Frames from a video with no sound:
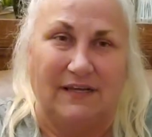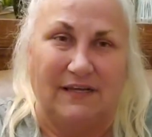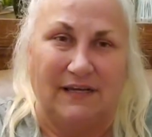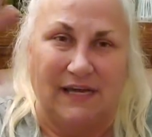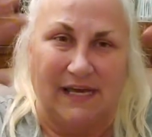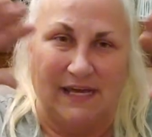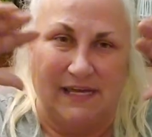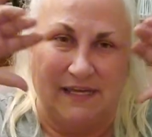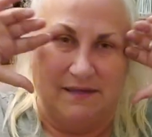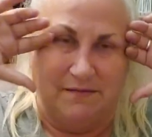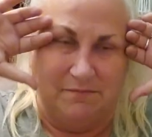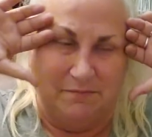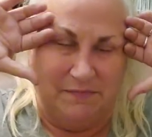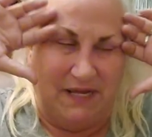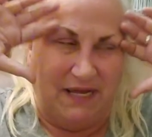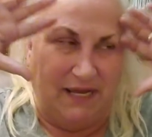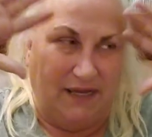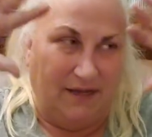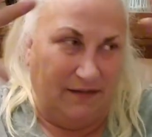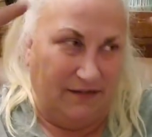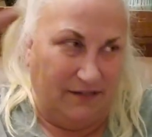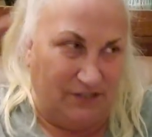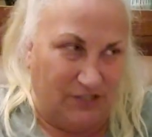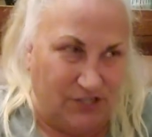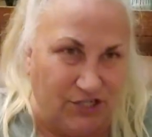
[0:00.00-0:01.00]
I am
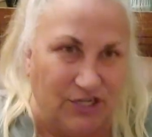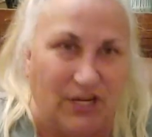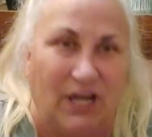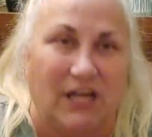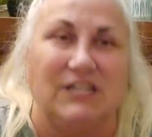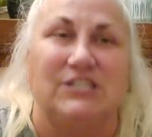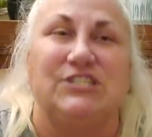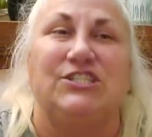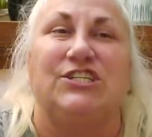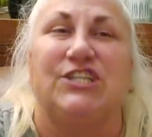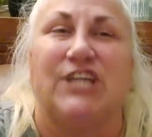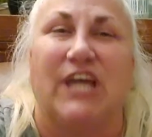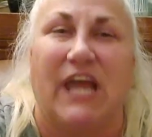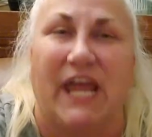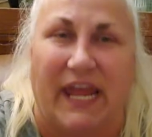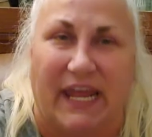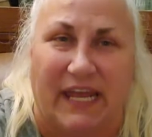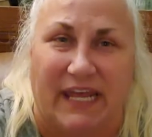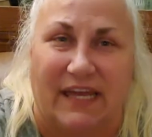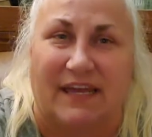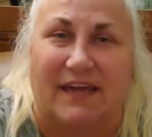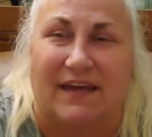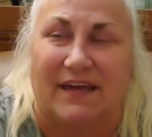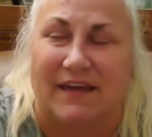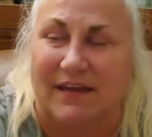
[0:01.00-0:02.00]
not
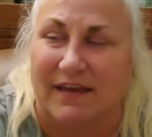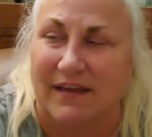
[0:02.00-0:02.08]
judging.